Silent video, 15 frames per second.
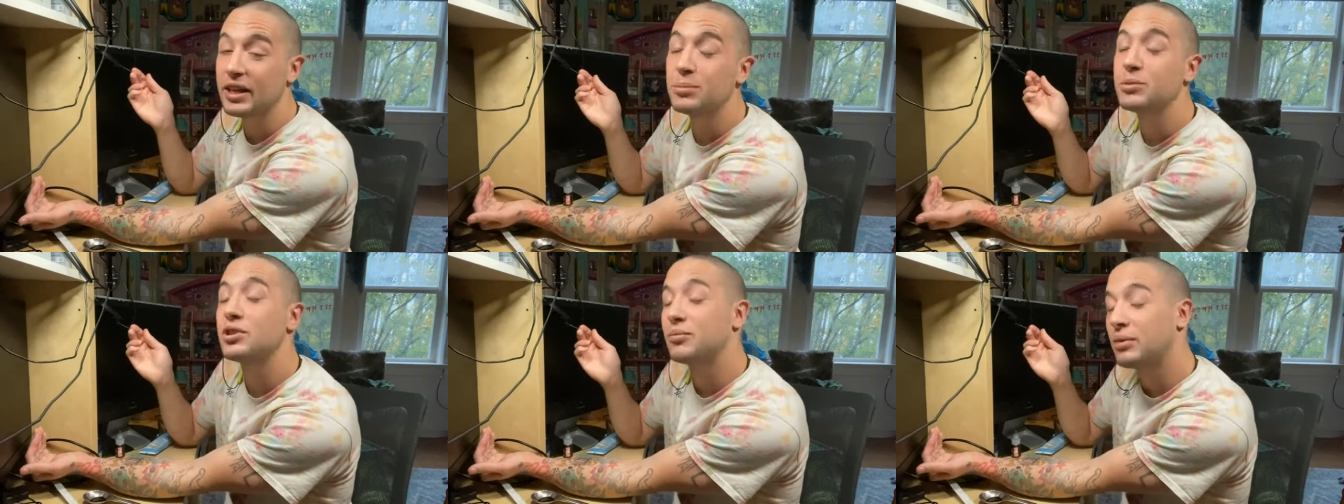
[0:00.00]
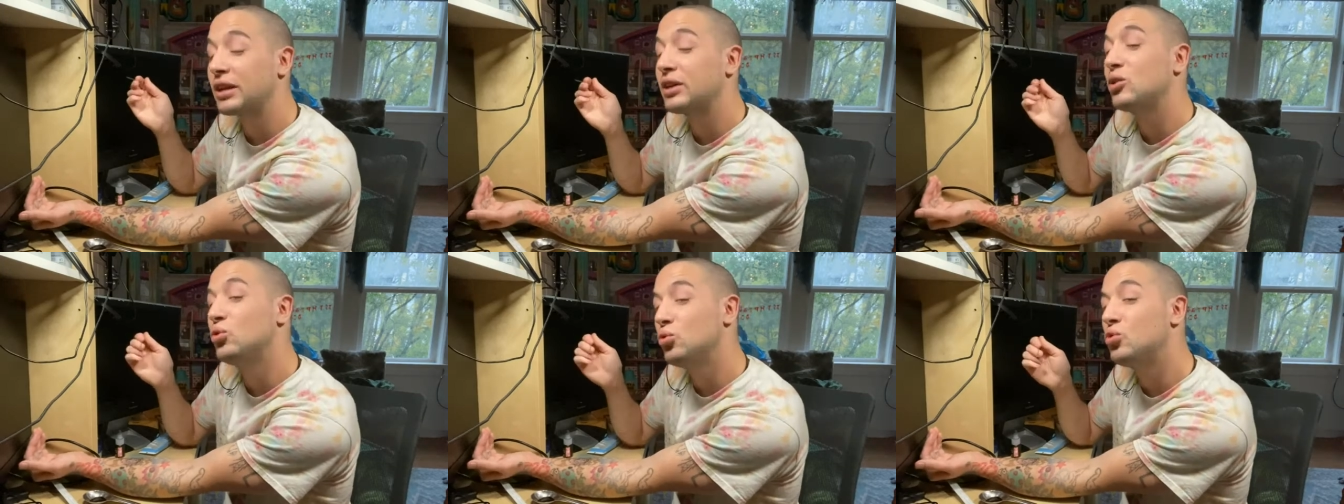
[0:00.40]
So I'm like,
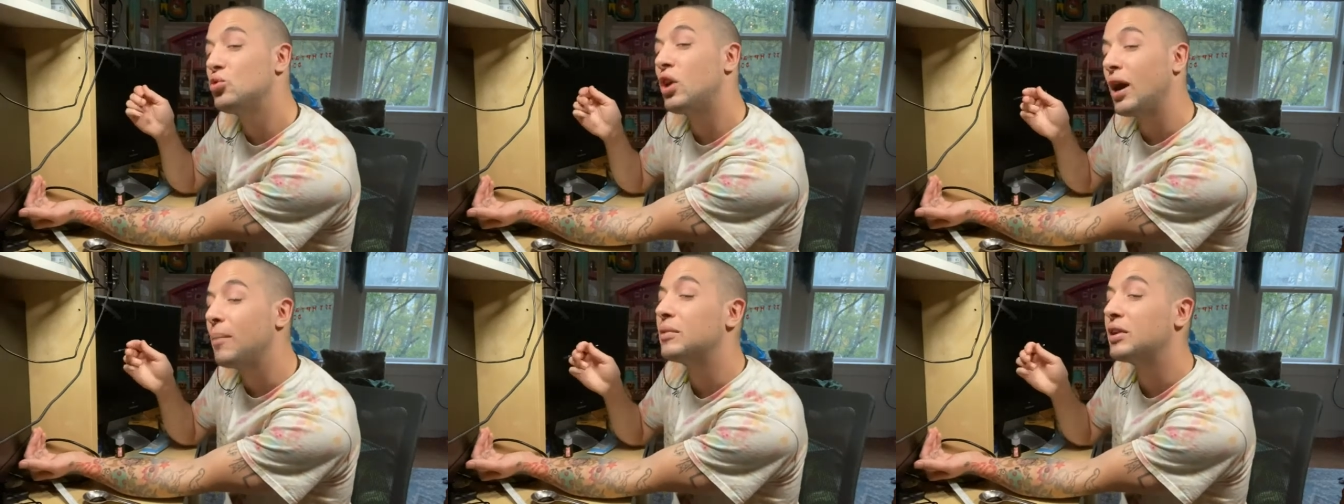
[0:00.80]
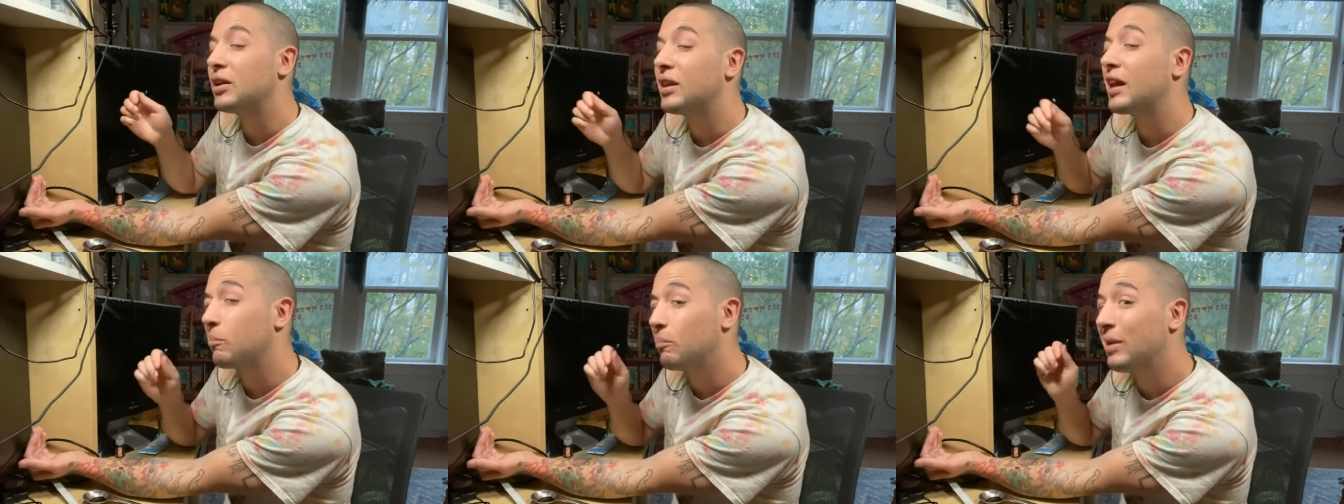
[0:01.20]
cool, I'm gonna
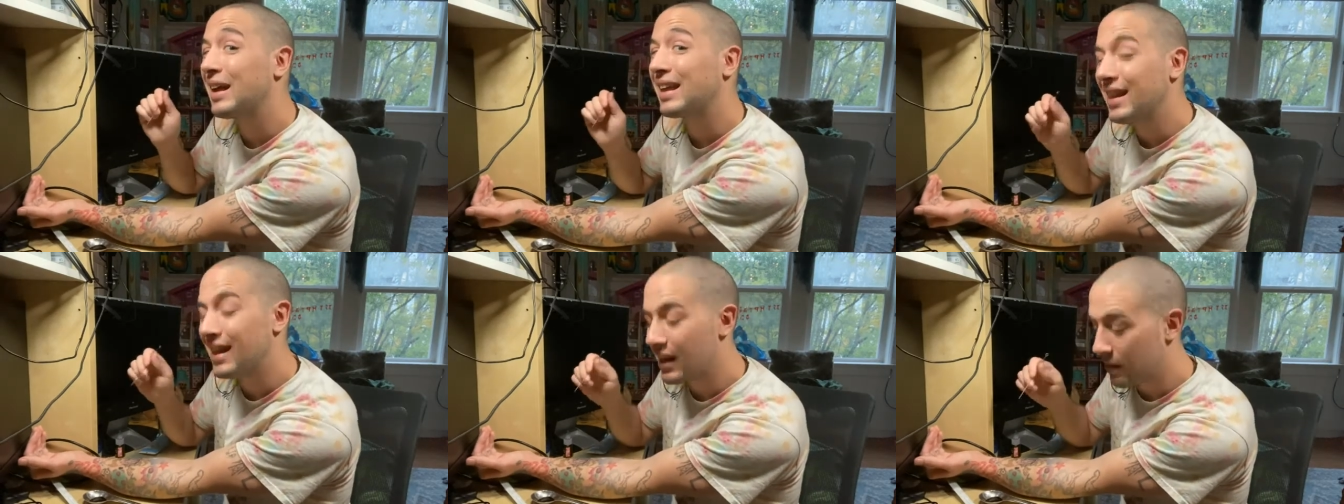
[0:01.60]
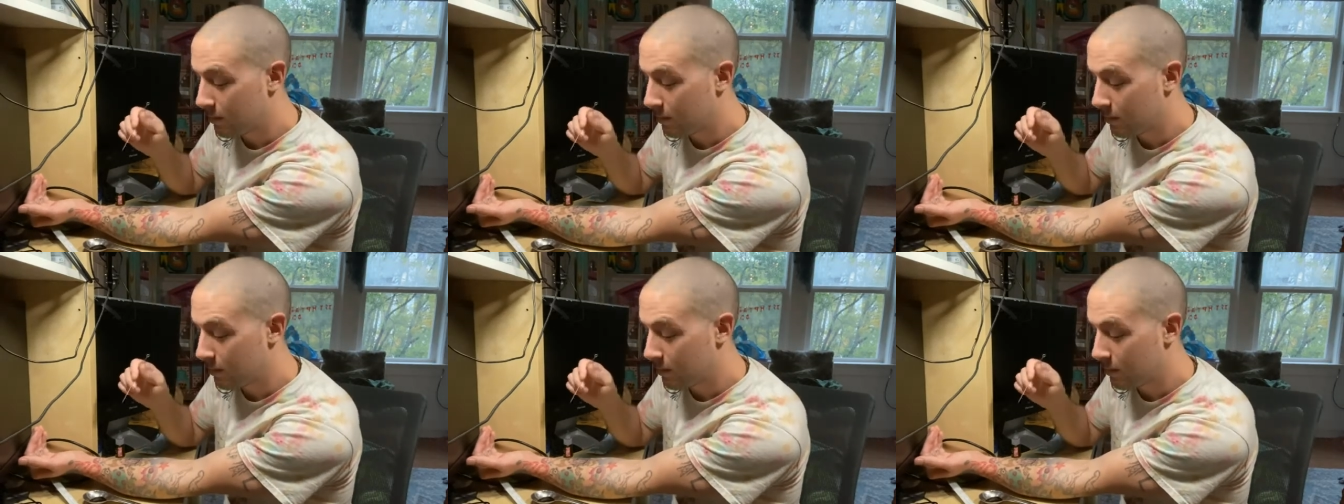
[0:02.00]
like pick them.